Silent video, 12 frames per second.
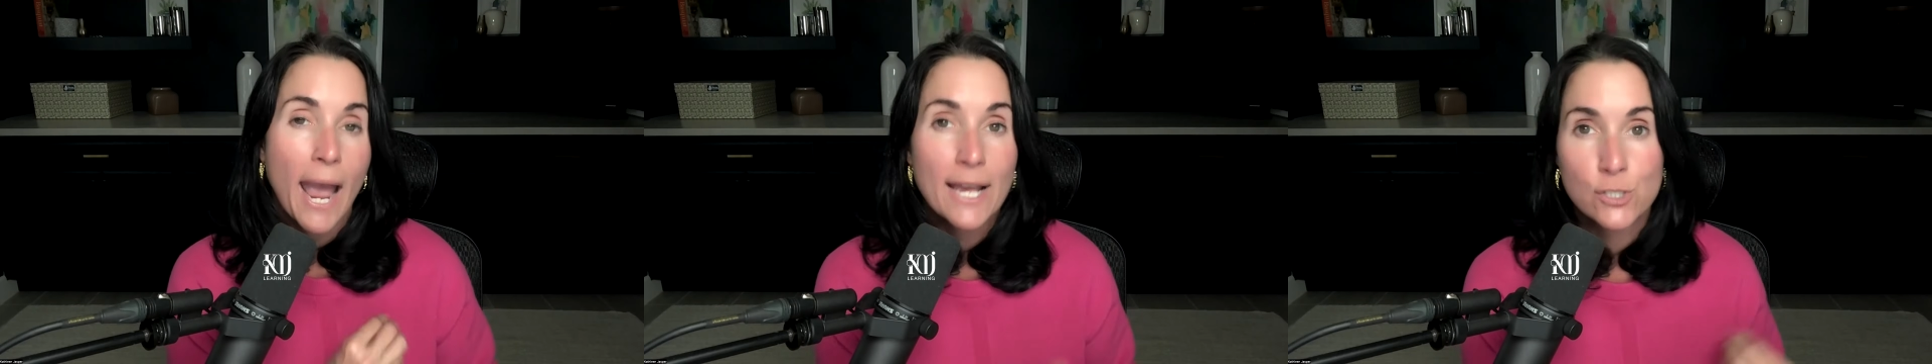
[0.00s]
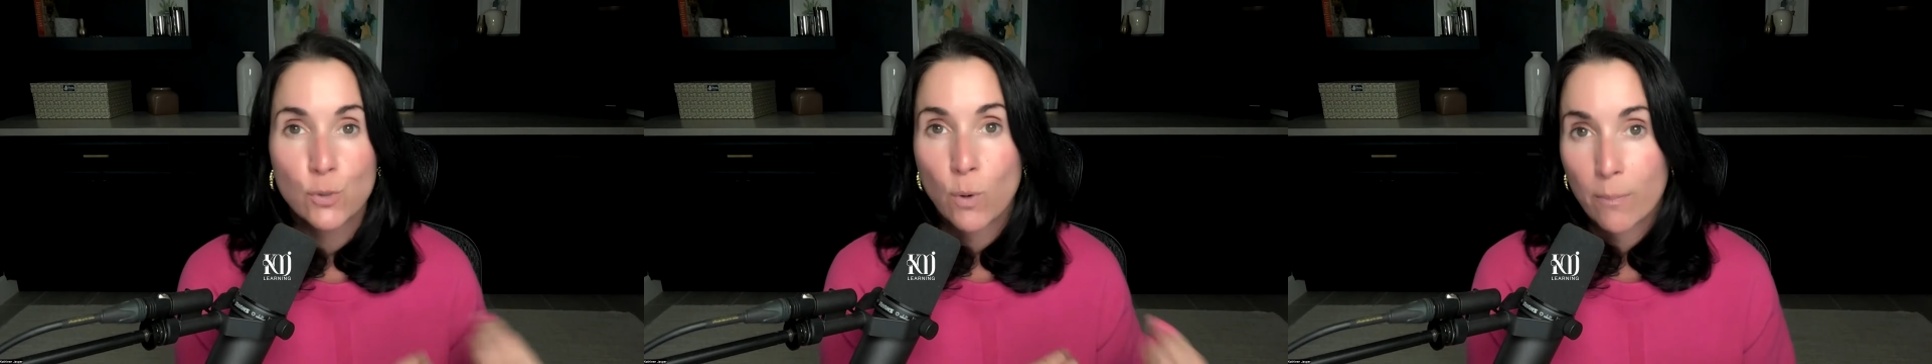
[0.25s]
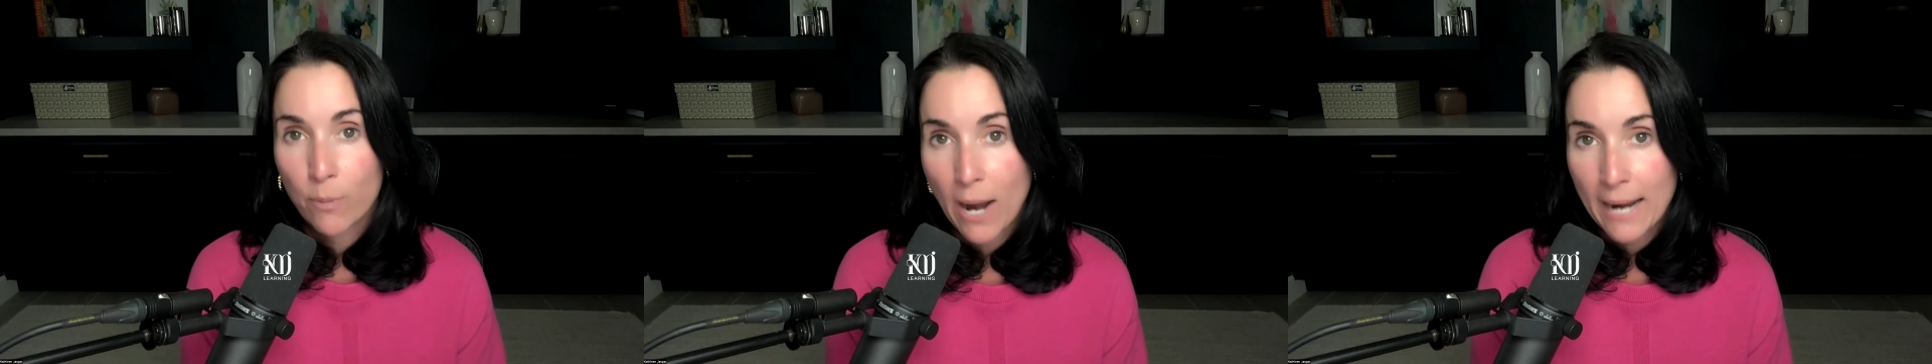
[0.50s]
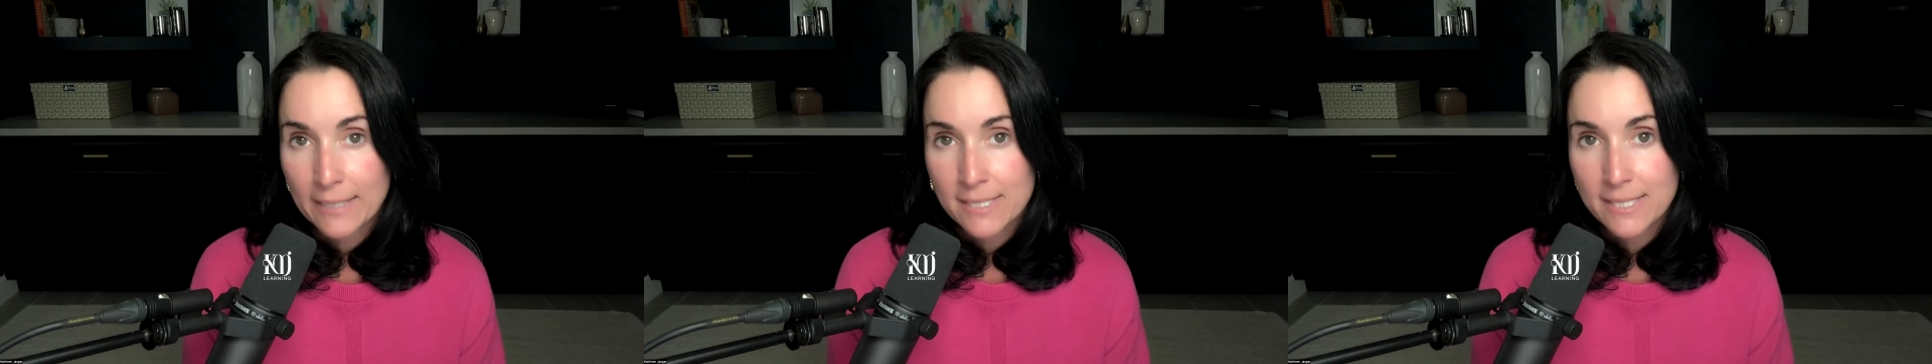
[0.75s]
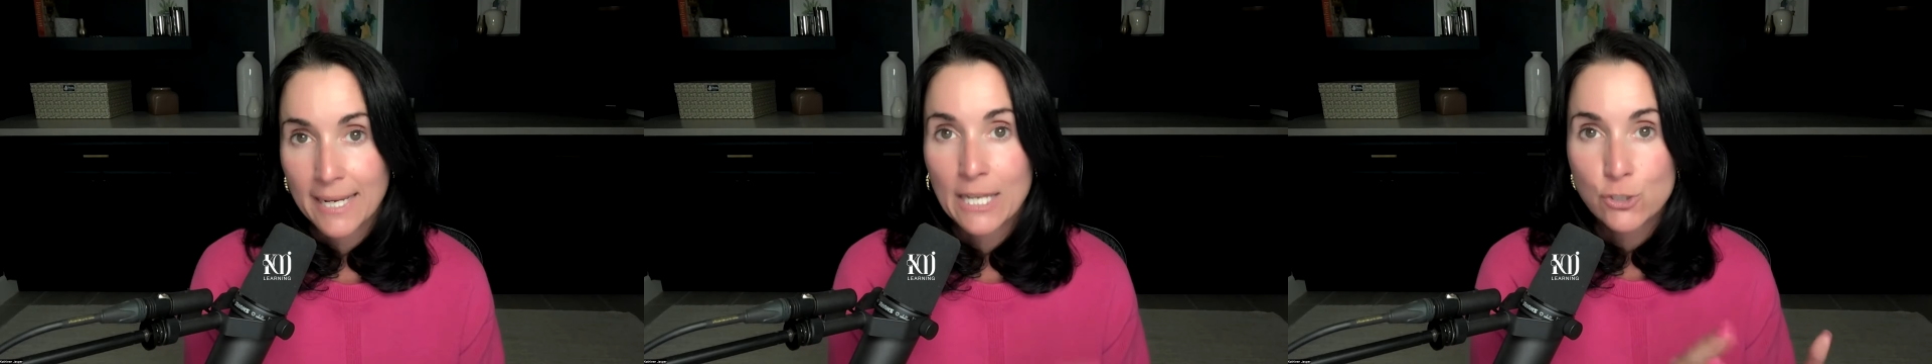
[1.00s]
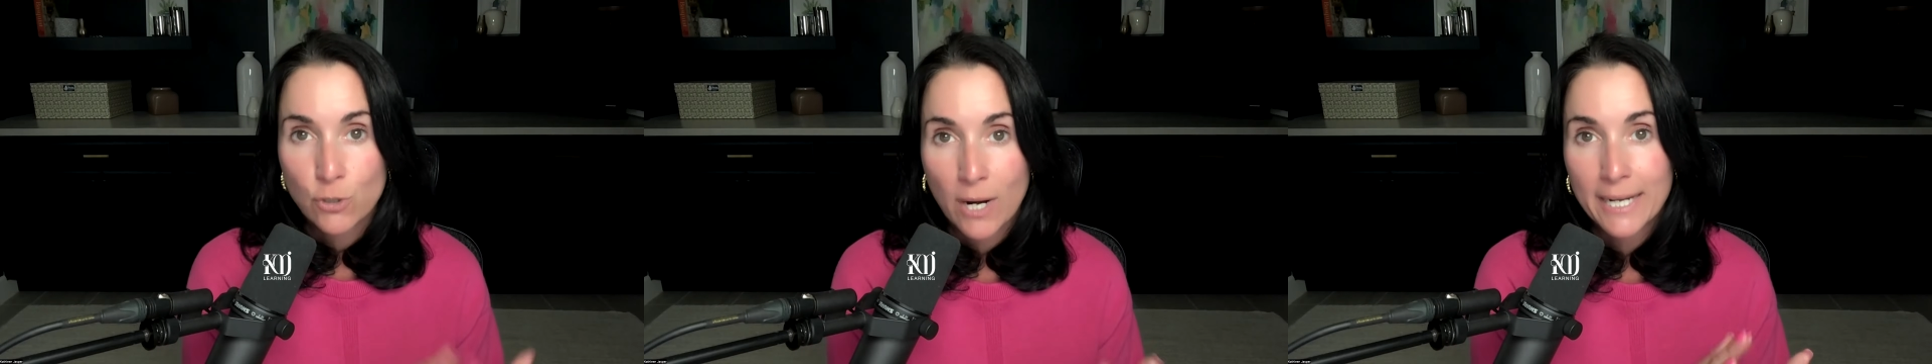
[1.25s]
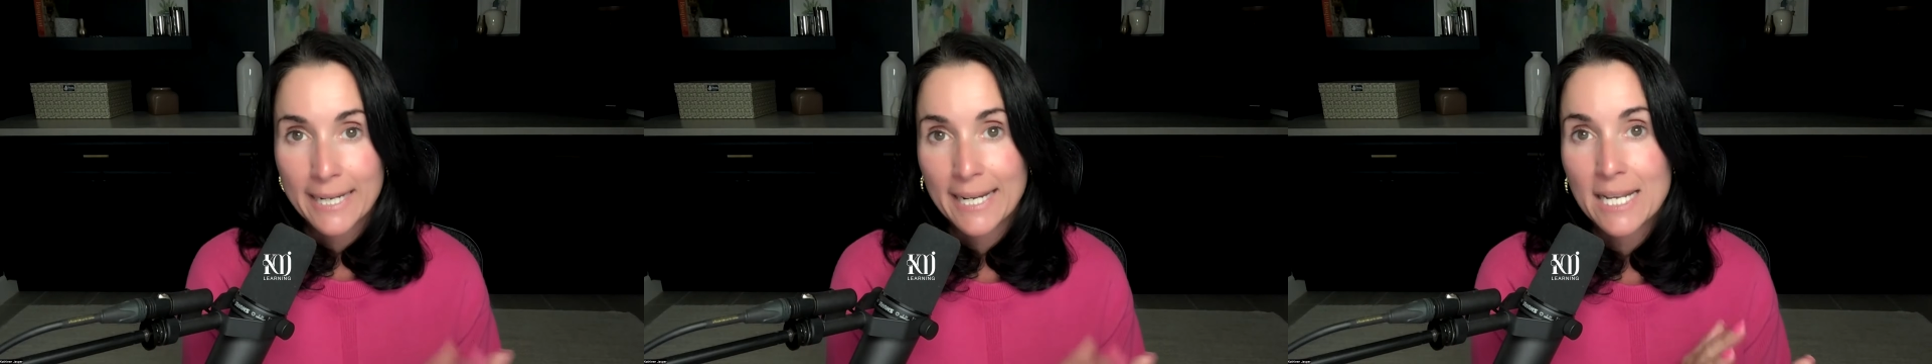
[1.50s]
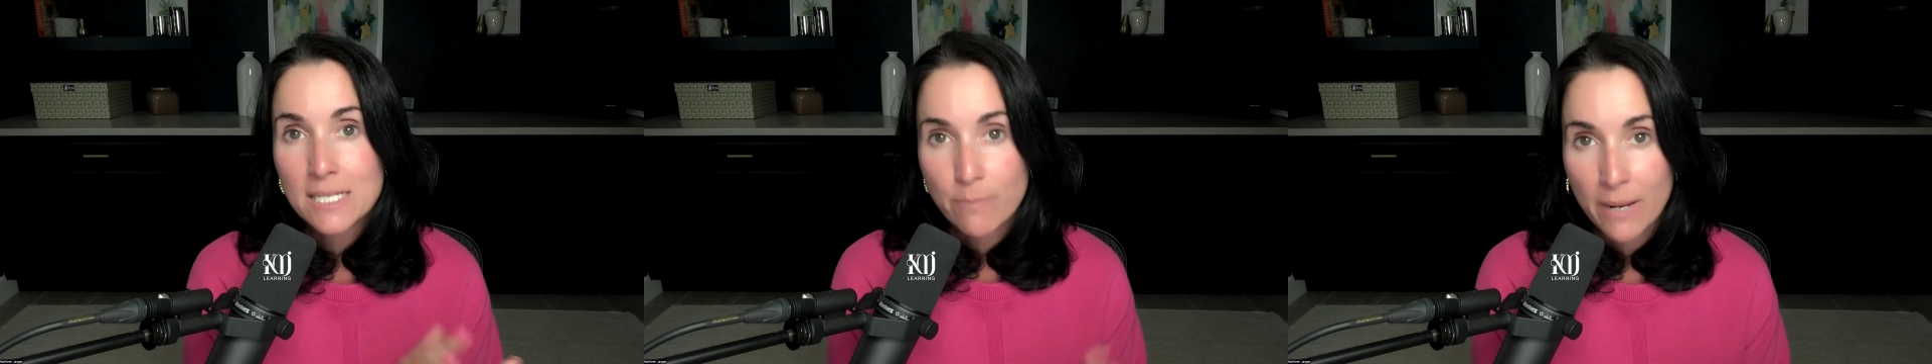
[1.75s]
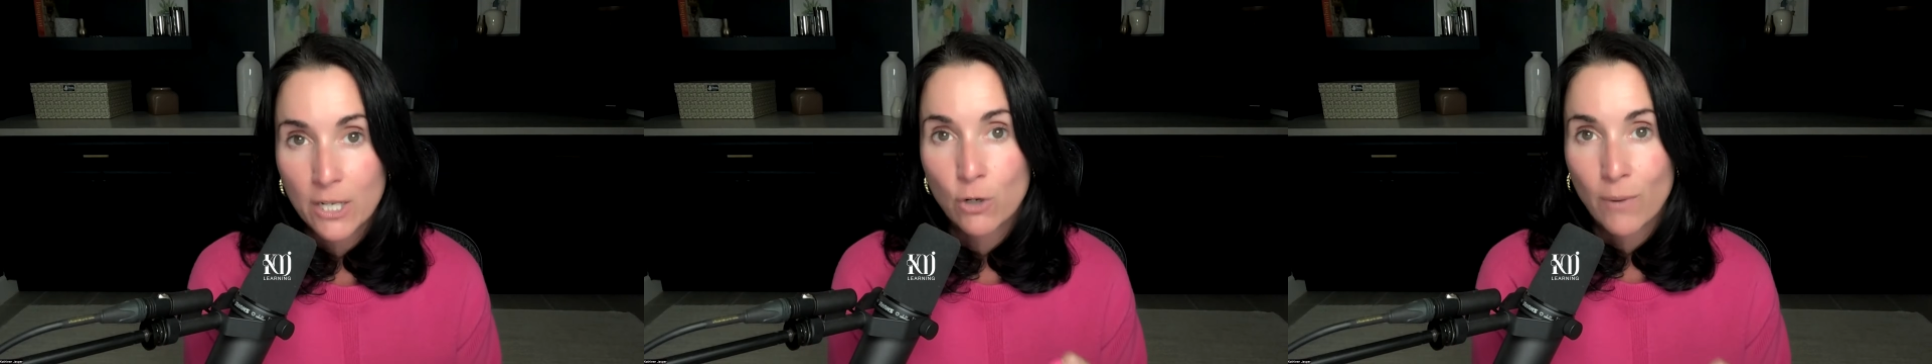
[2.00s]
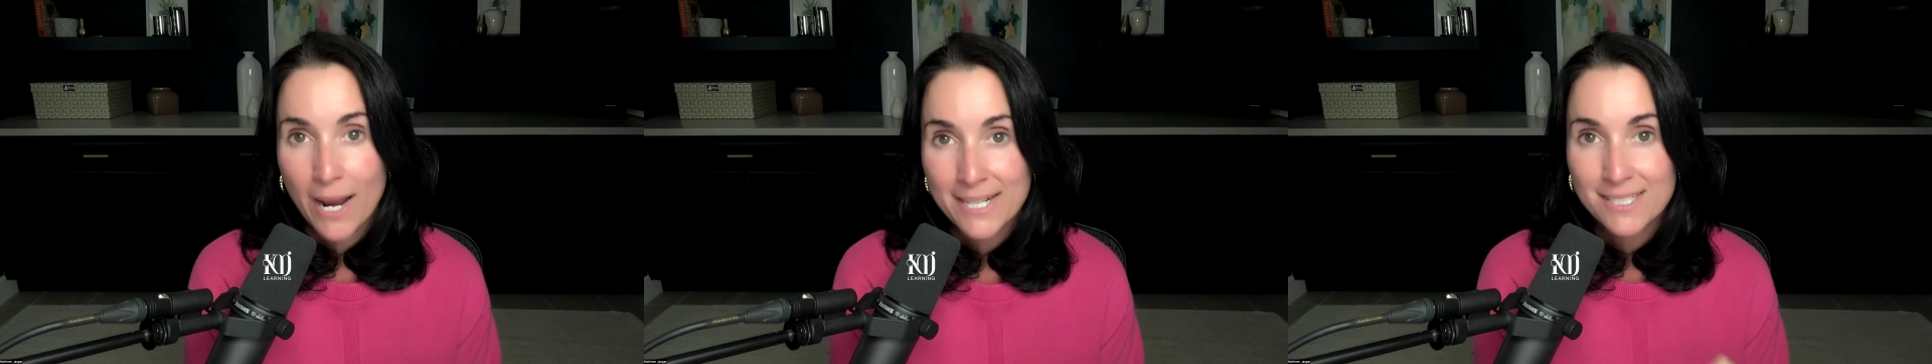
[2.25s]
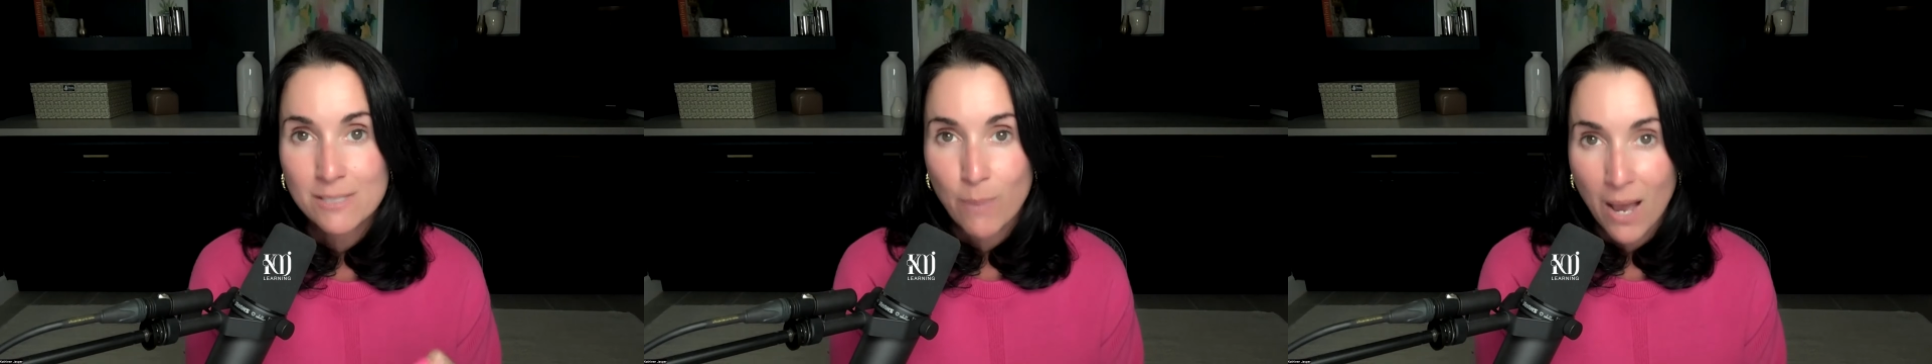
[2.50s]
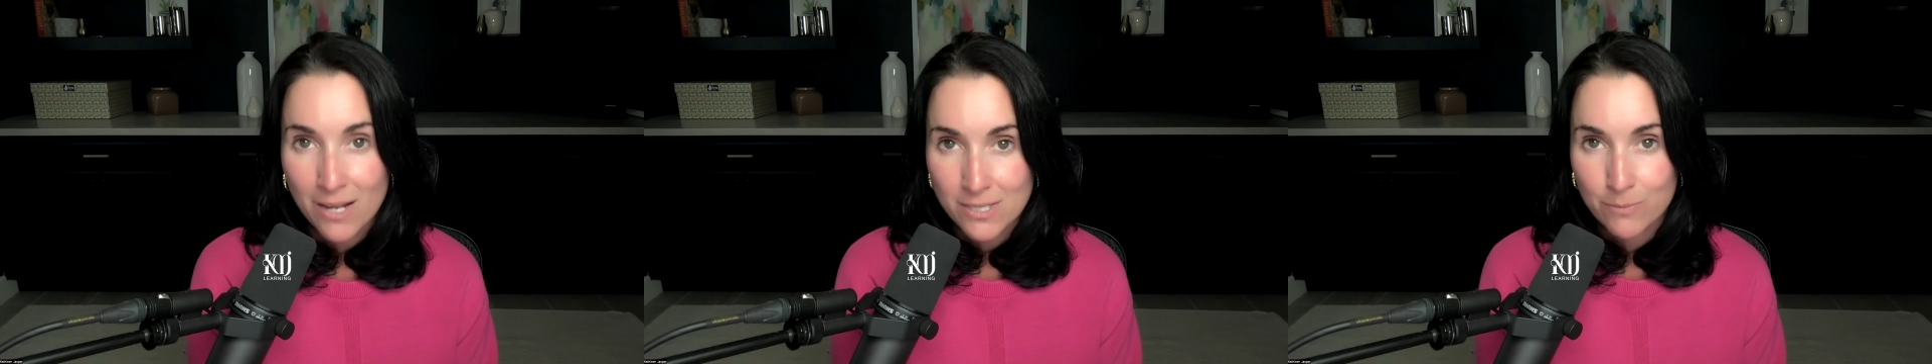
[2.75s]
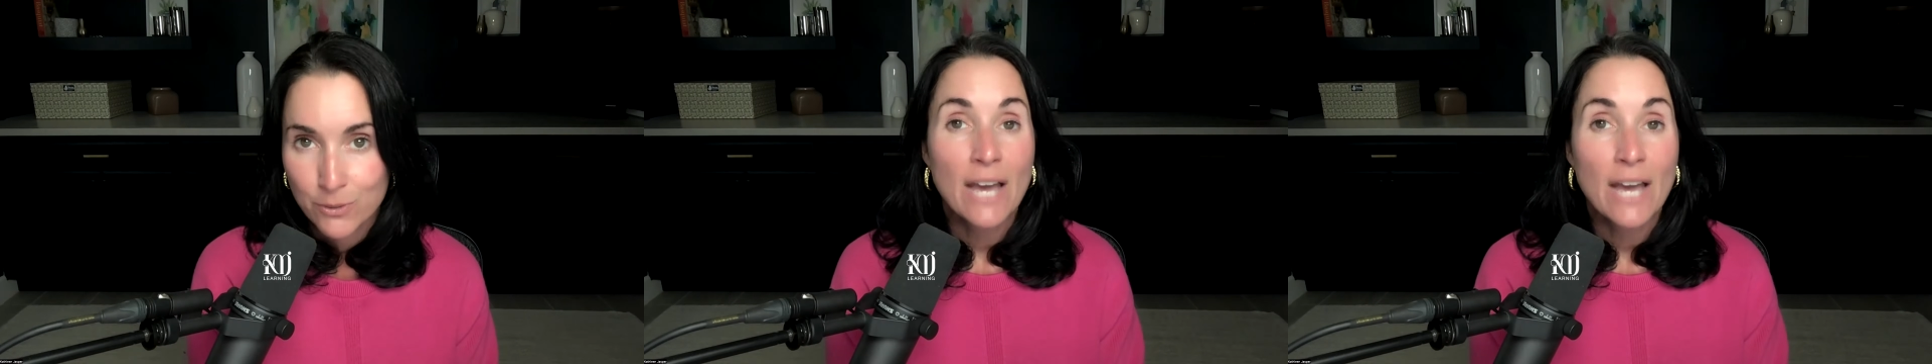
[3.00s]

as you are practicing and try to get as many correct as possible.